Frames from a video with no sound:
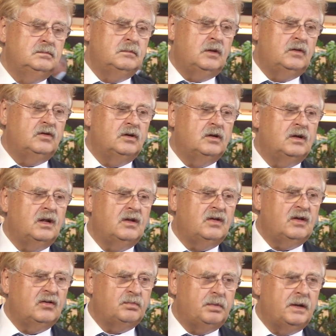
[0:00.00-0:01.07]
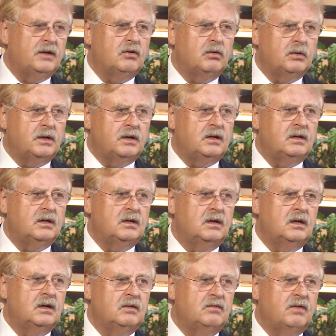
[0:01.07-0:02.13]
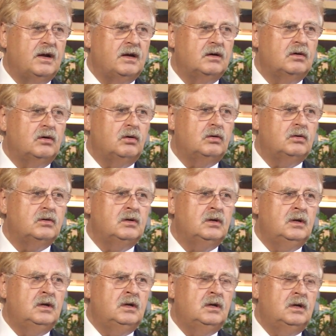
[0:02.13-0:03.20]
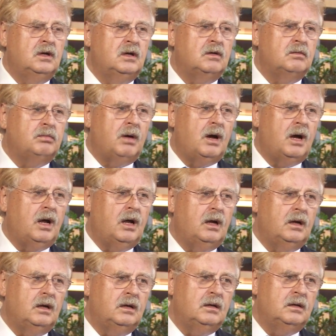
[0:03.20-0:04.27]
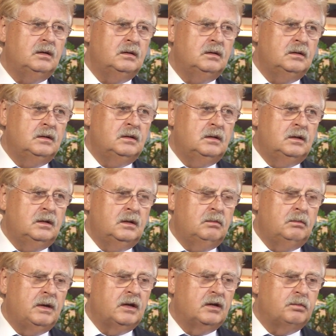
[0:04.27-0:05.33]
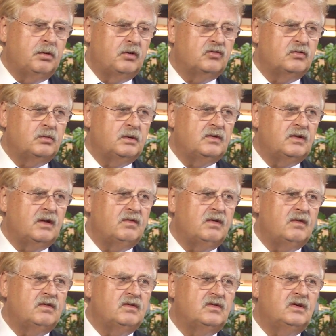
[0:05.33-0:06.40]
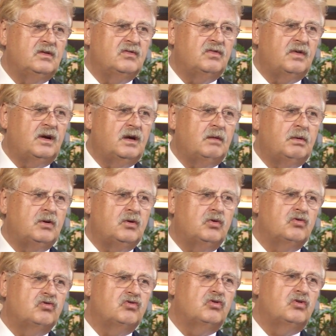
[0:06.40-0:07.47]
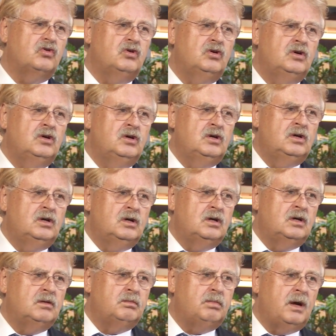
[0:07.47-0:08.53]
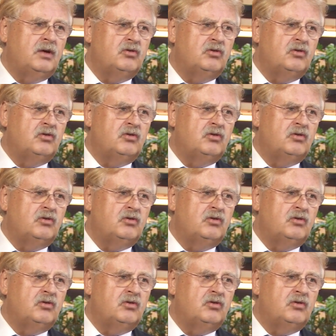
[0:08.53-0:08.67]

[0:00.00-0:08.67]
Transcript: I think it has played already a vital role by making it possible that we have a ceasefire, but also by